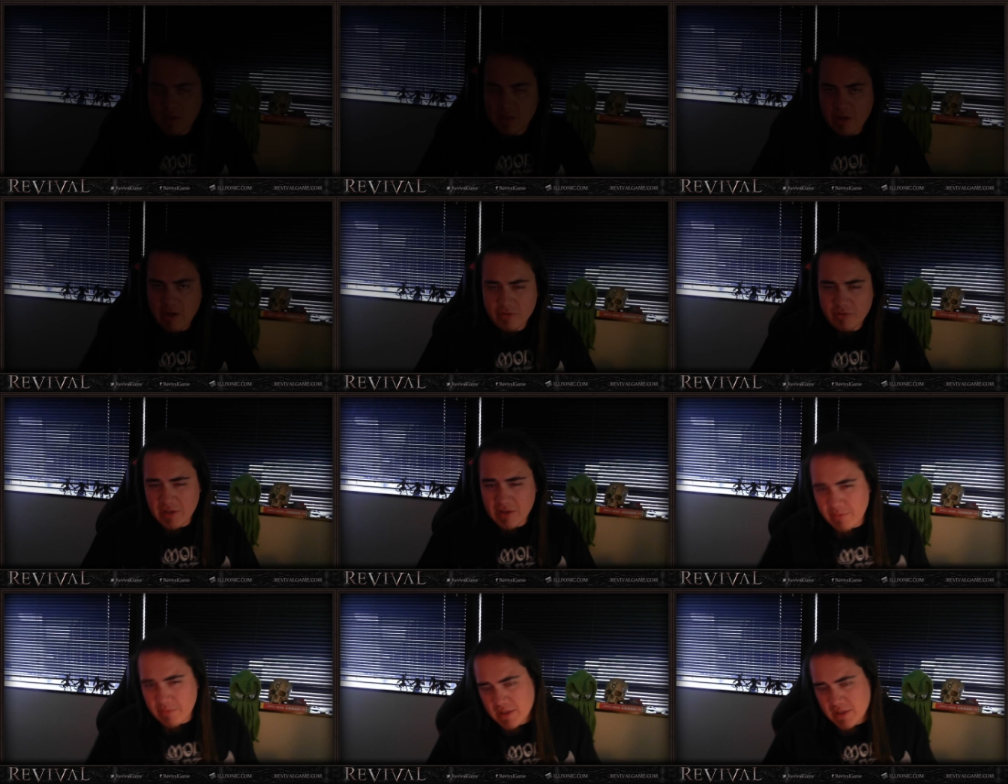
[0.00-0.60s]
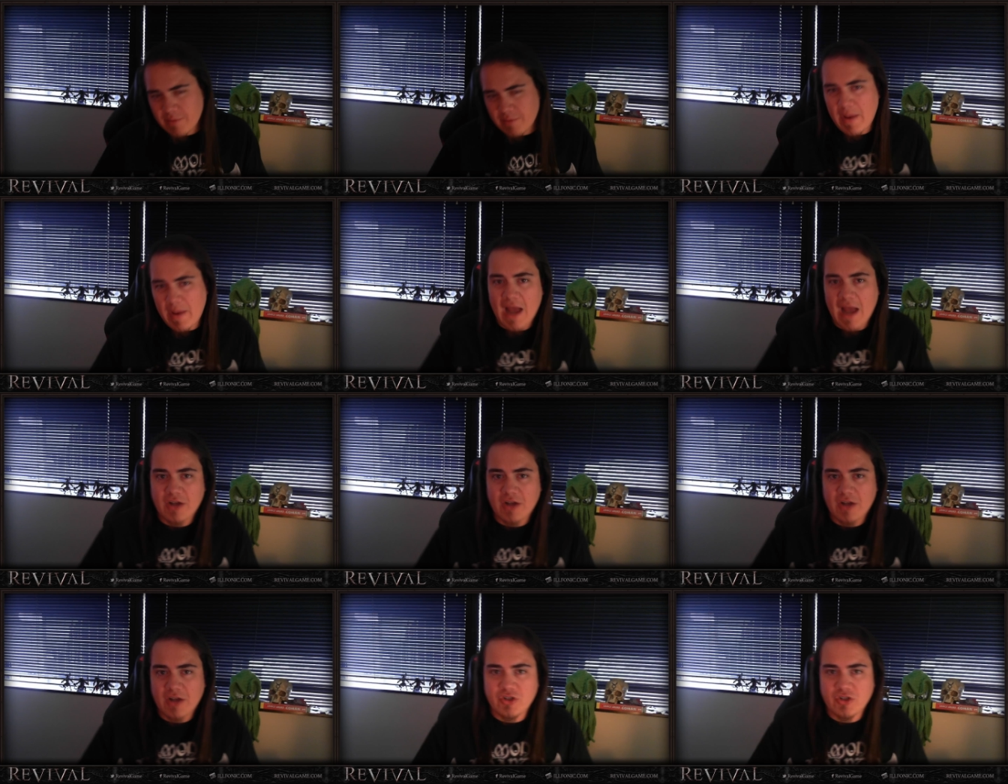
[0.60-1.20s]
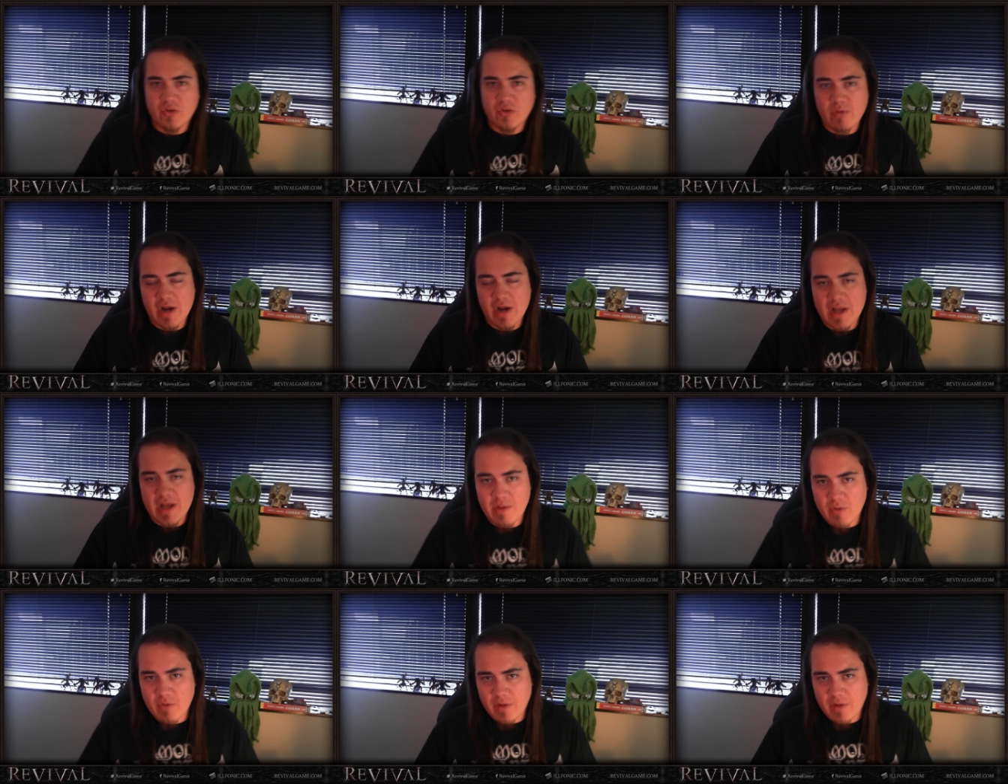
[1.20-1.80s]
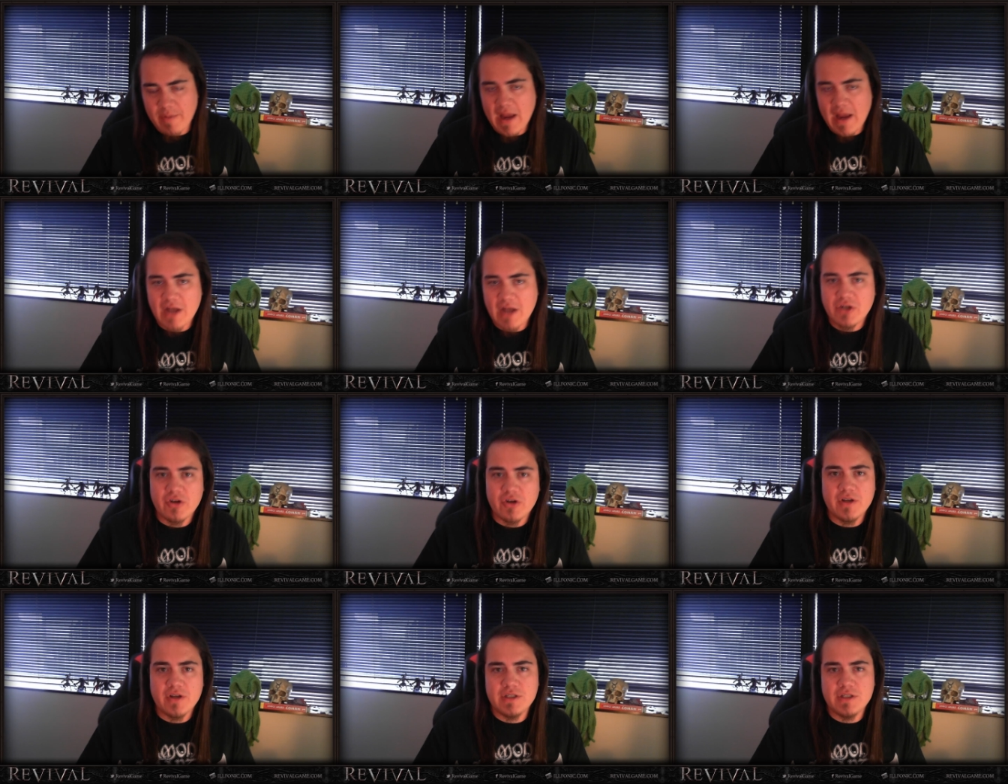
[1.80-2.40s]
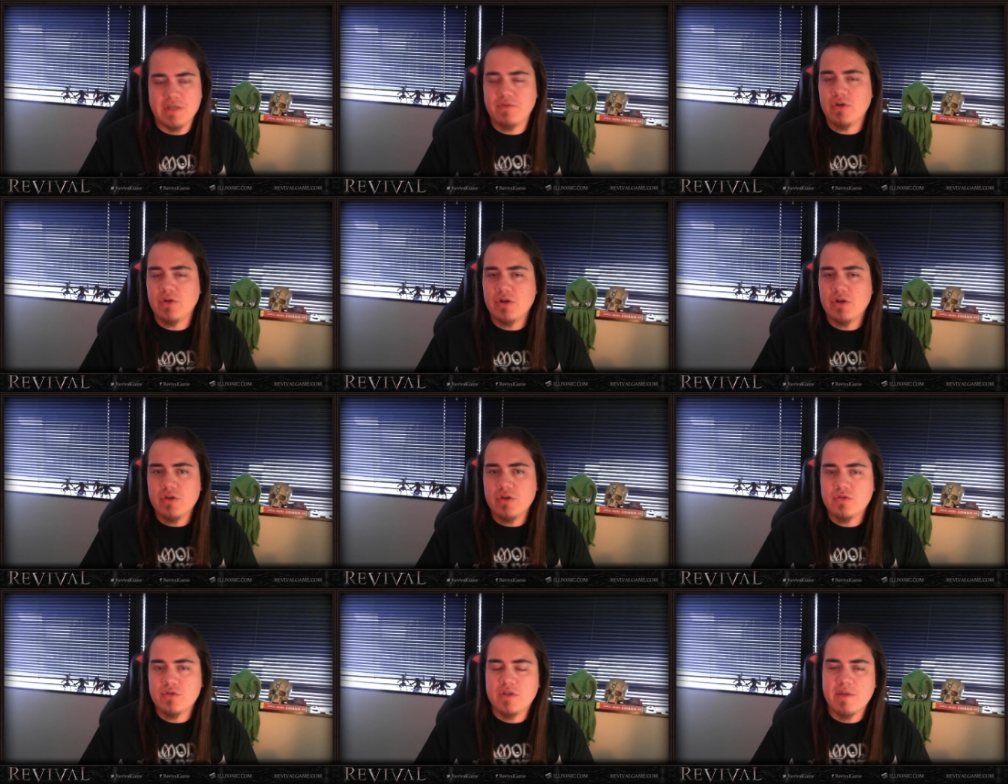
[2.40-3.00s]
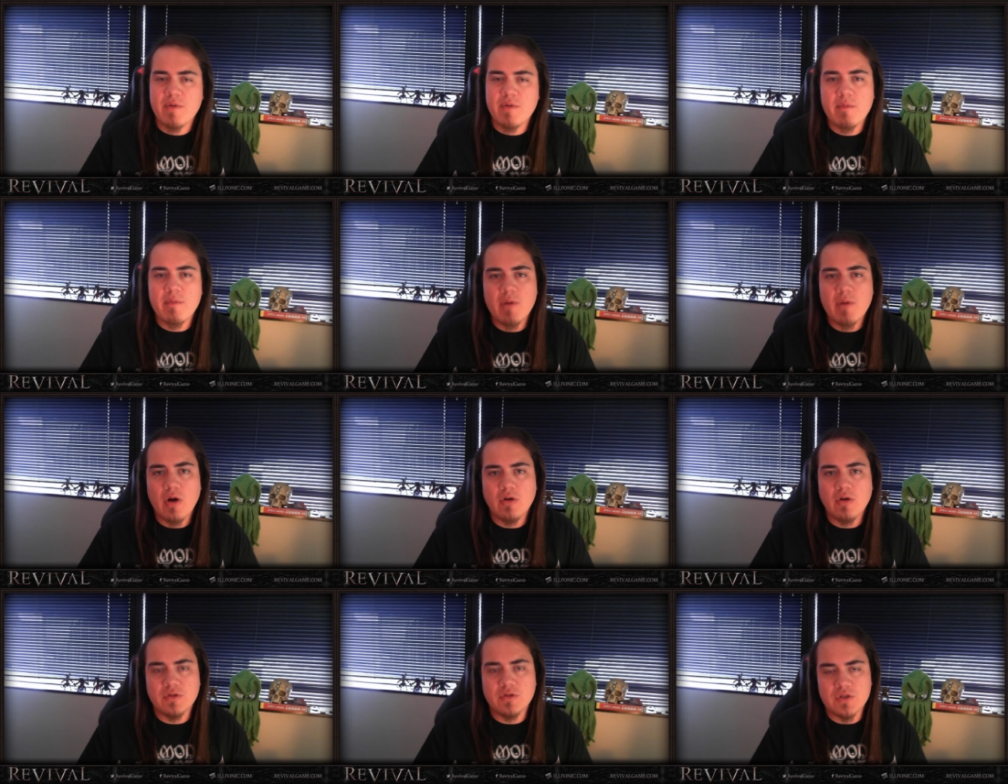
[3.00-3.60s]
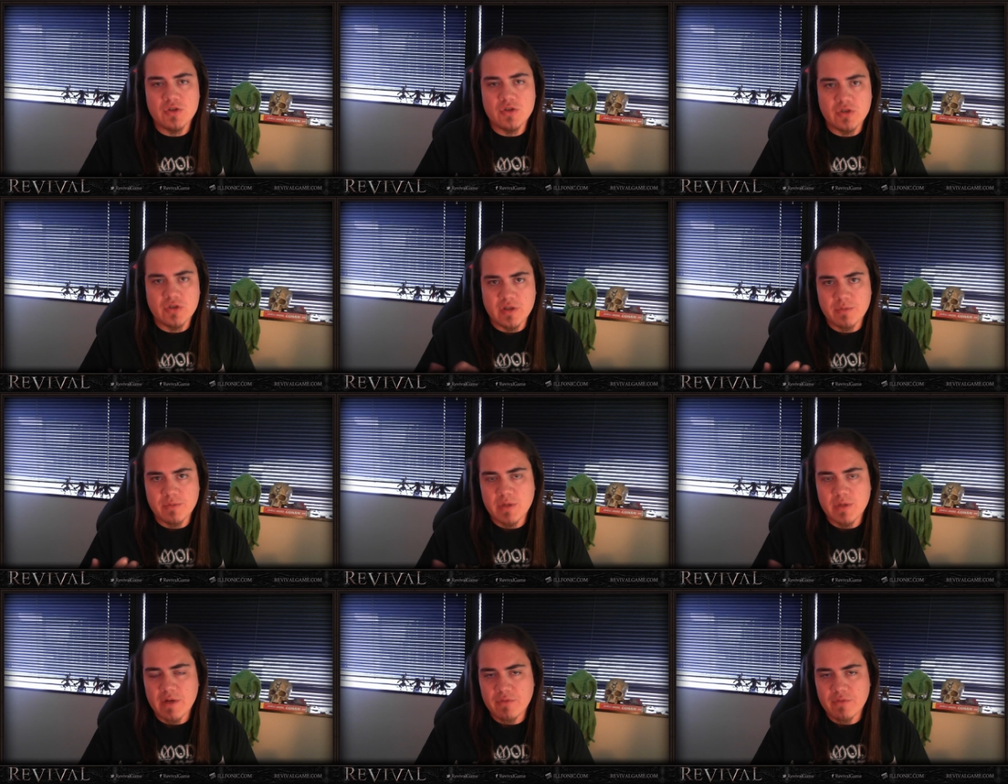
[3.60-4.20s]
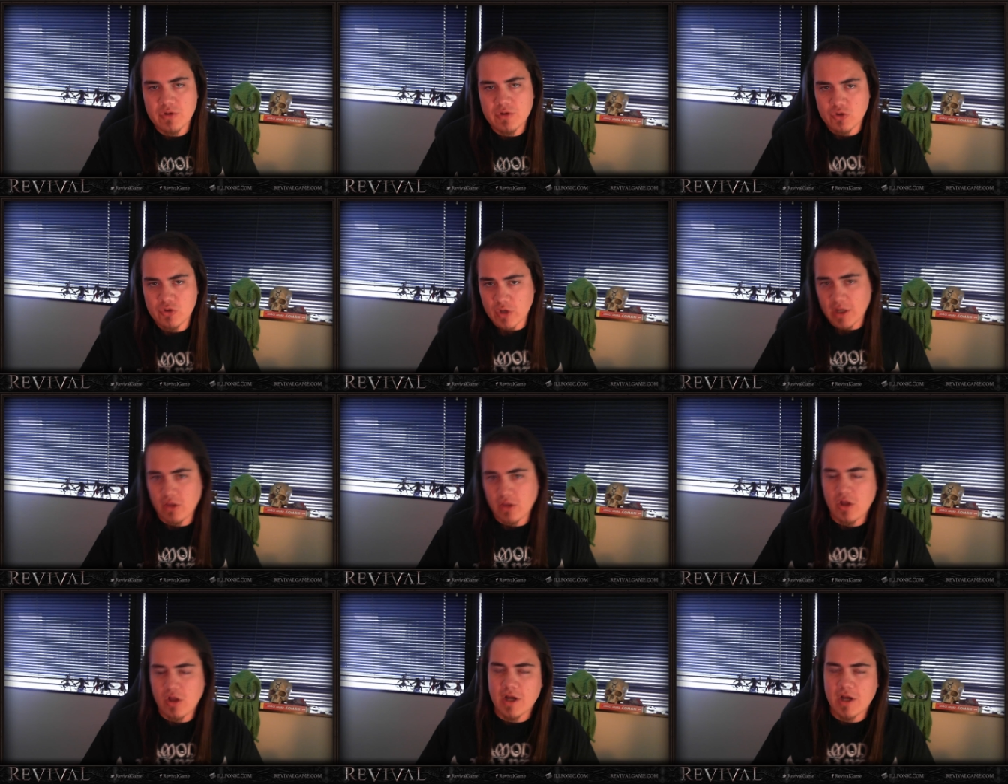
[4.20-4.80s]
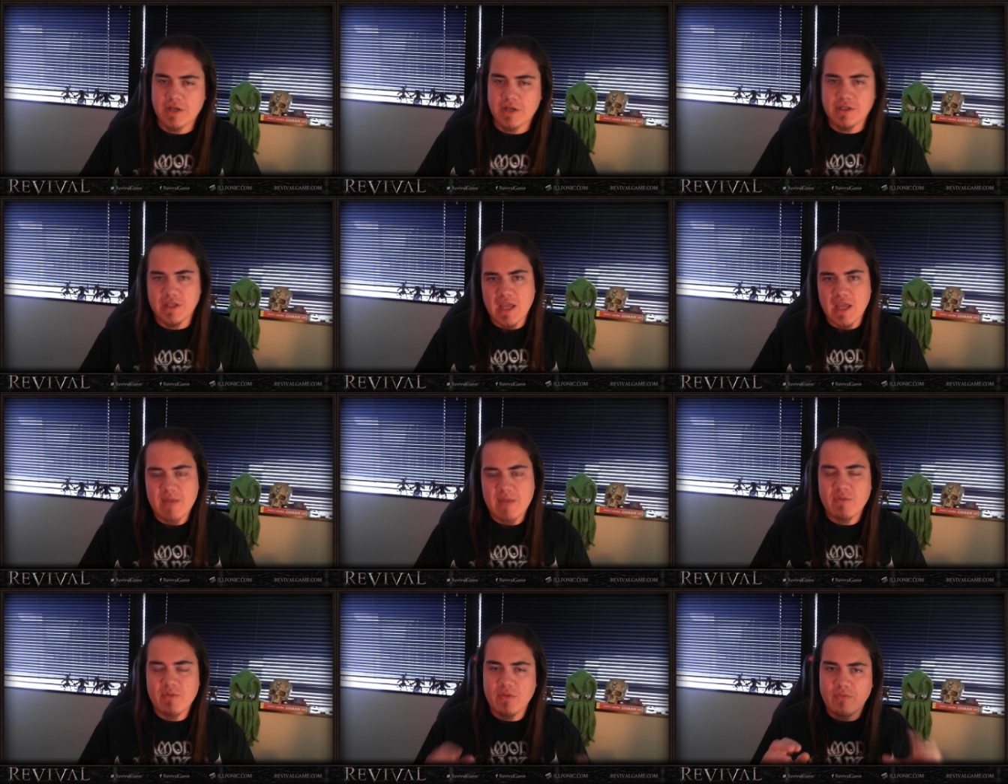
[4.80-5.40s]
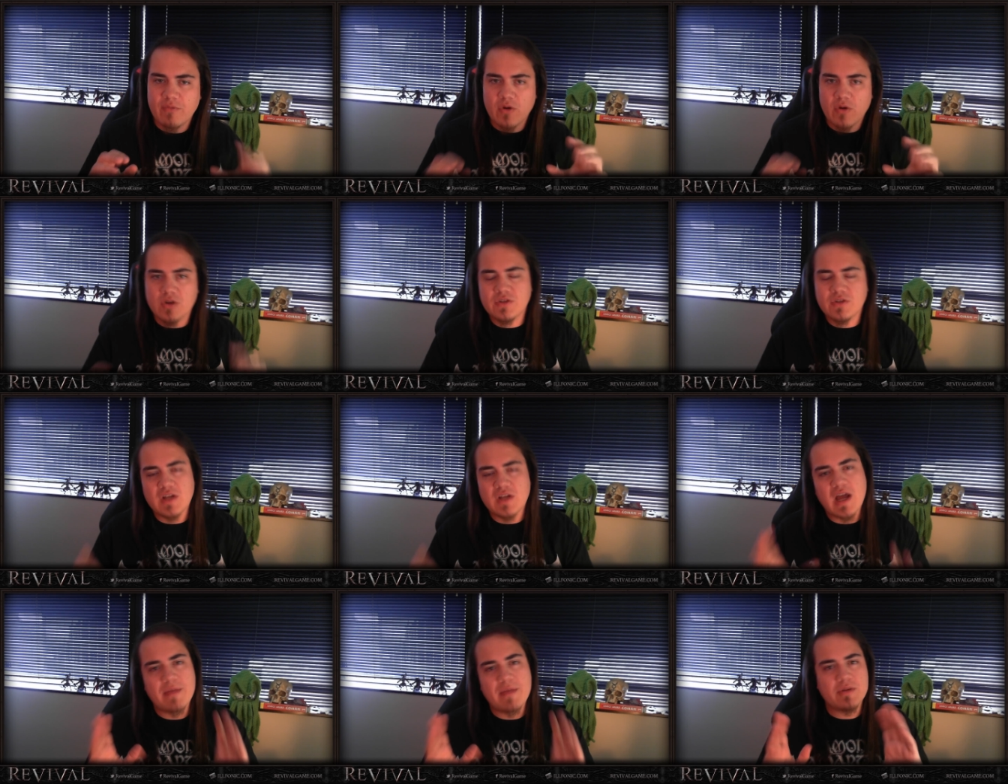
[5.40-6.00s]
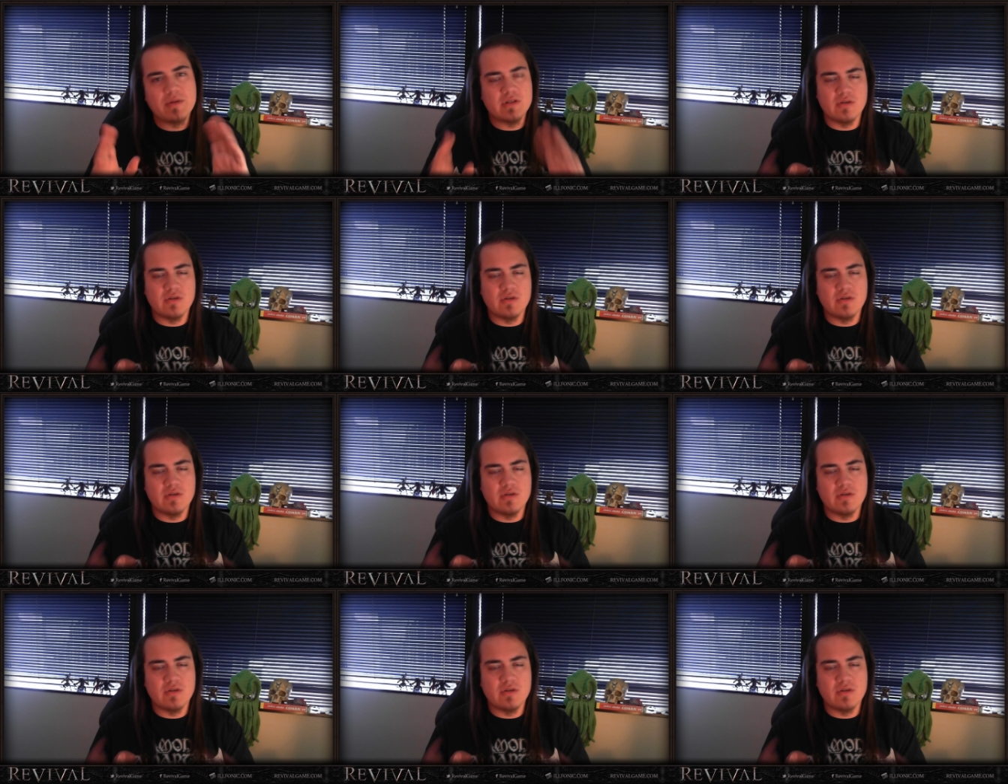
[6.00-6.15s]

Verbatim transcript: Now, until we get a patcher ready, and what a patcher is, if you're used to MMOs, usually whenever you try to log into the game for the first time,